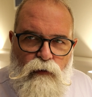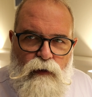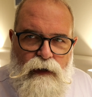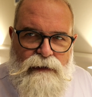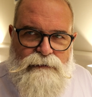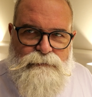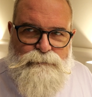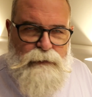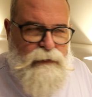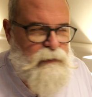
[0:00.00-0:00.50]

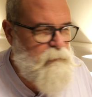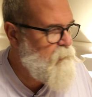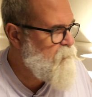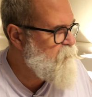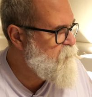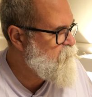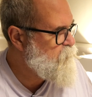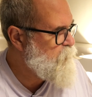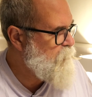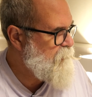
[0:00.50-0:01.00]
let's speak about
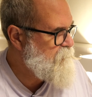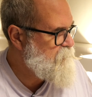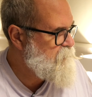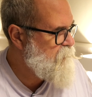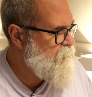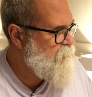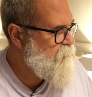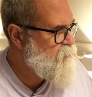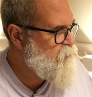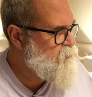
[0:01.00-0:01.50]
the
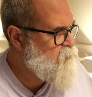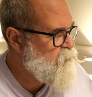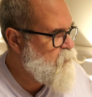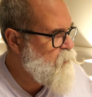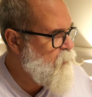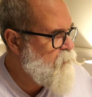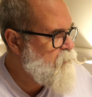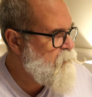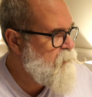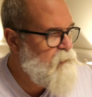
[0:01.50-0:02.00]
specs.
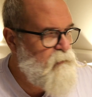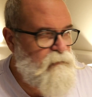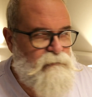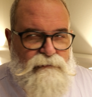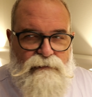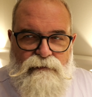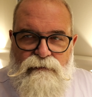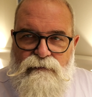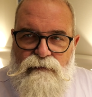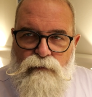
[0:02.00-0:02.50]

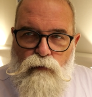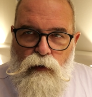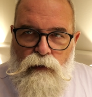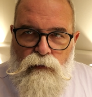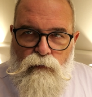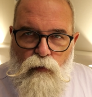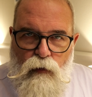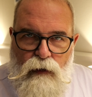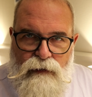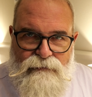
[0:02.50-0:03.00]

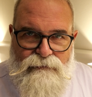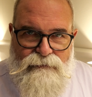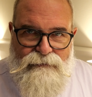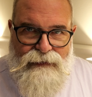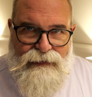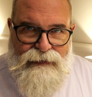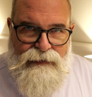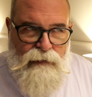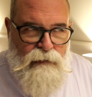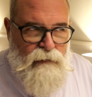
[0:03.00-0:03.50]
261 watts
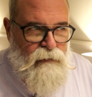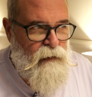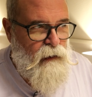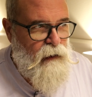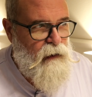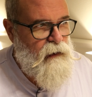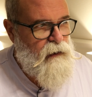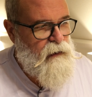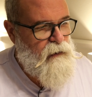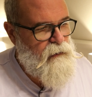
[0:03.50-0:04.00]
second.
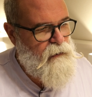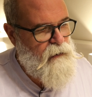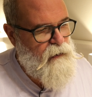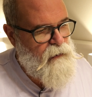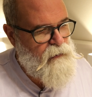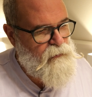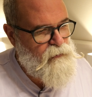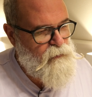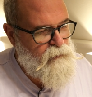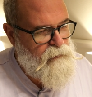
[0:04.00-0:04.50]

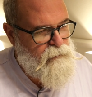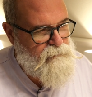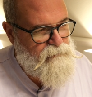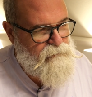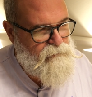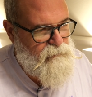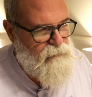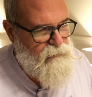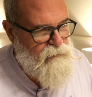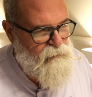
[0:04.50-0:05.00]
I know
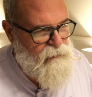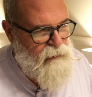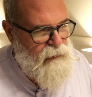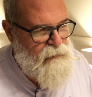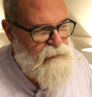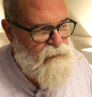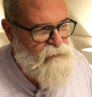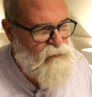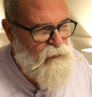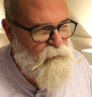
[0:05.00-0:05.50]
that
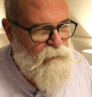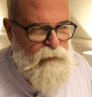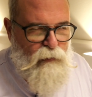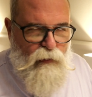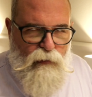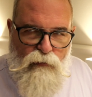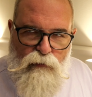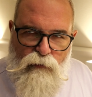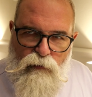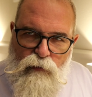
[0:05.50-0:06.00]
Elinchrom, they're
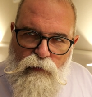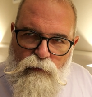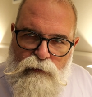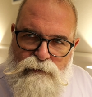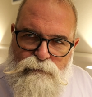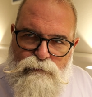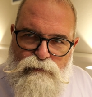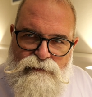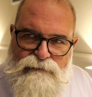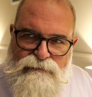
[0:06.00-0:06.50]

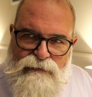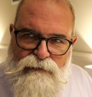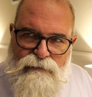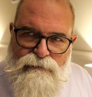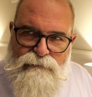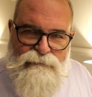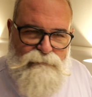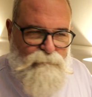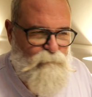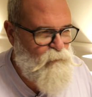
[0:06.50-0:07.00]
always
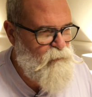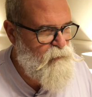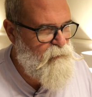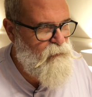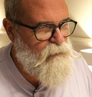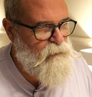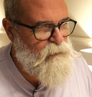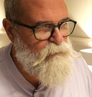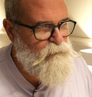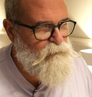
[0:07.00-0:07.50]
precise.
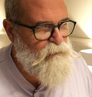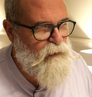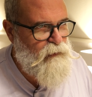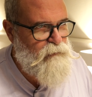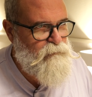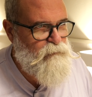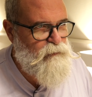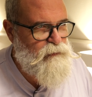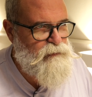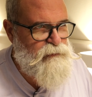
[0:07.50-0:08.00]
On the
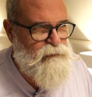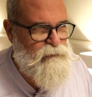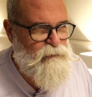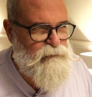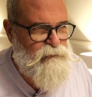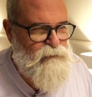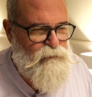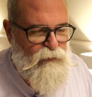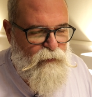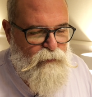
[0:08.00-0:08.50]
5 version, it
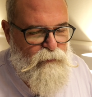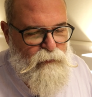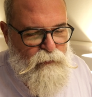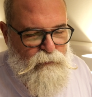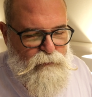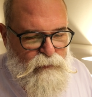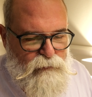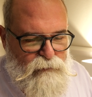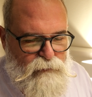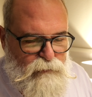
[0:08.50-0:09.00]
was
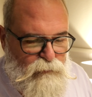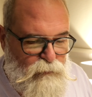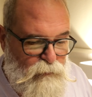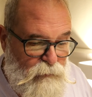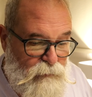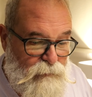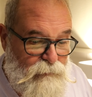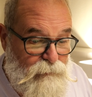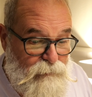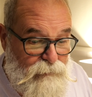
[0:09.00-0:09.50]
522,
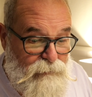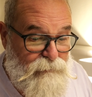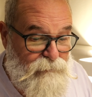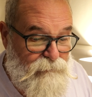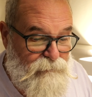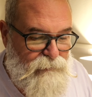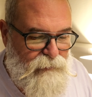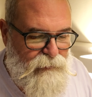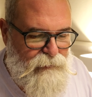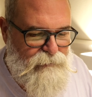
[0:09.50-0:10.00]
and then
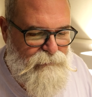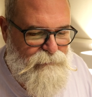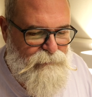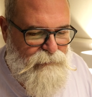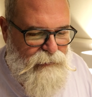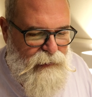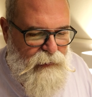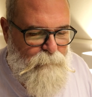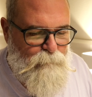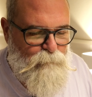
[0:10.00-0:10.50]
say it,
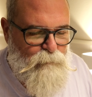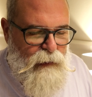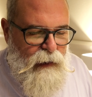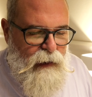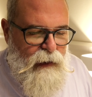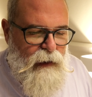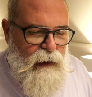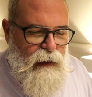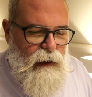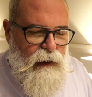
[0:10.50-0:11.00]
okay?
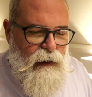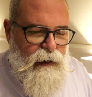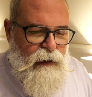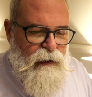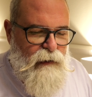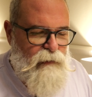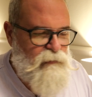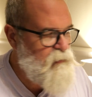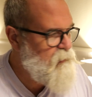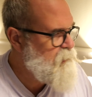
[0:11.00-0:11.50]

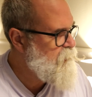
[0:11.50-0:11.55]
You